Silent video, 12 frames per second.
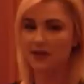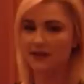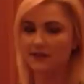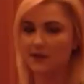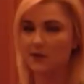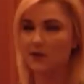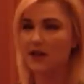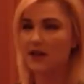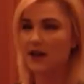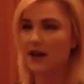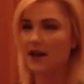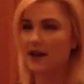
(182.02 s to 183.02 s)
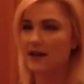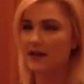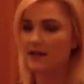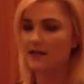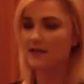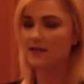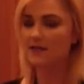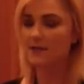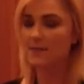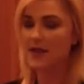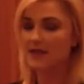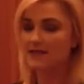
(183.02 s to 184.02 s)
that. So the
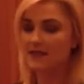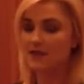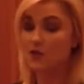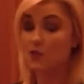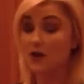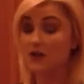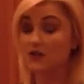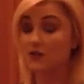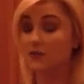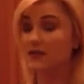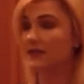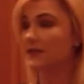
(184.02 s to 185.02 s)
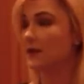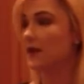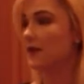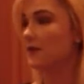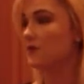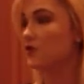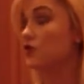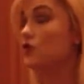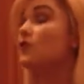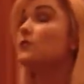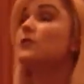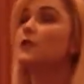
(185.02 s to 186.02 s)
main thing that you want to do is
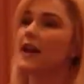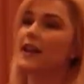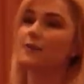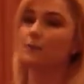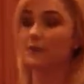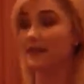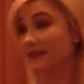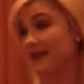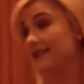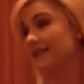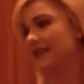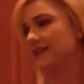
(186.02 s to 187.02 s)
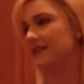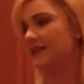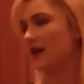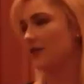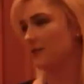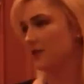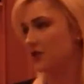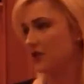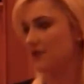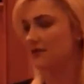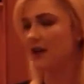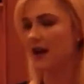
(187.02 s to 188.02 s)
you look at it really as a
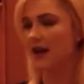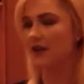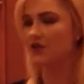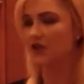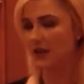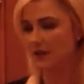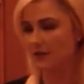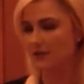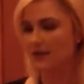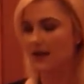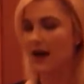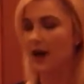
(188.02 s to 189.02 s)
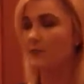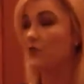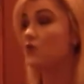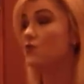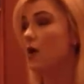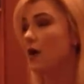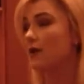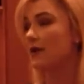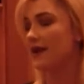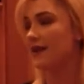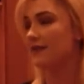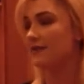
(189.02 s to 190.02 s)
television channel. You are
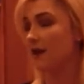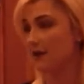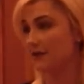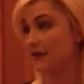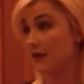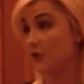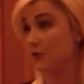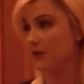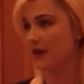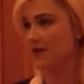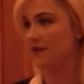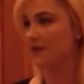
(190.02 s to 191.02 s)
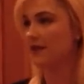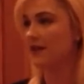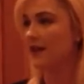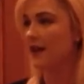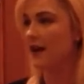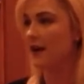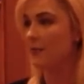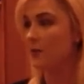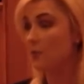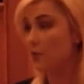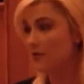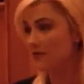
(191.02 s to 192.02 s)
a content creator,
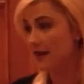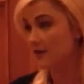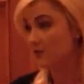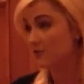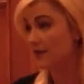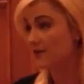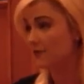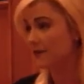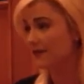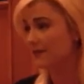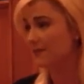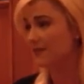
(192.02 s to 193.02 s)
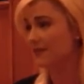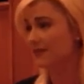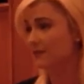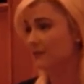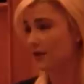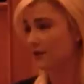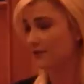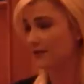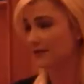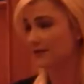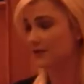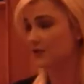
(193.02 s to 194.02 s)
but more than that, you're trying to create something that's of
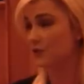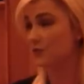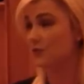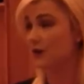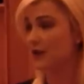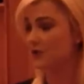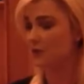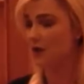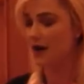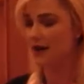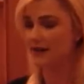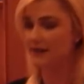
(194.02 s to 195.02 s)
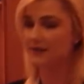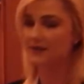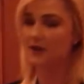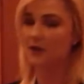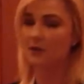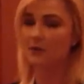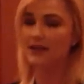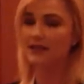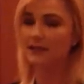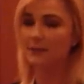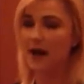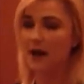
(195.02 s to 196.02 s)
relevance to your actual audience. So
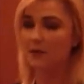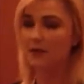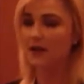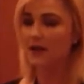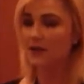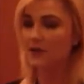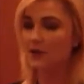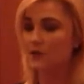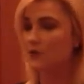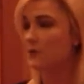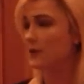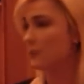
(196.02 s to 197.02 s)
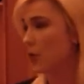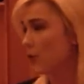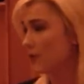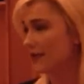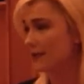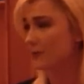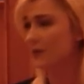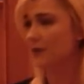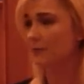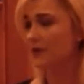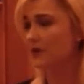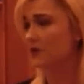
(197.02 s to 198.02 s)
it's about doing polling,
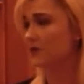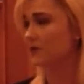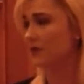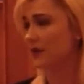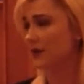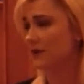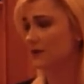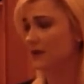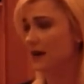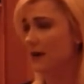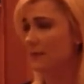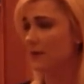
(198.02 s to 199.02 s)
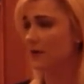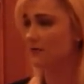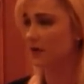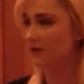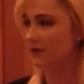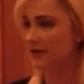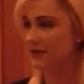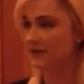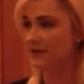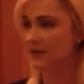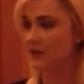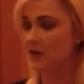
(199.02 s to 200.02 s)
putting pictures, videos up of
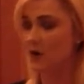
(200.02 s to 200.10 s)
relevance,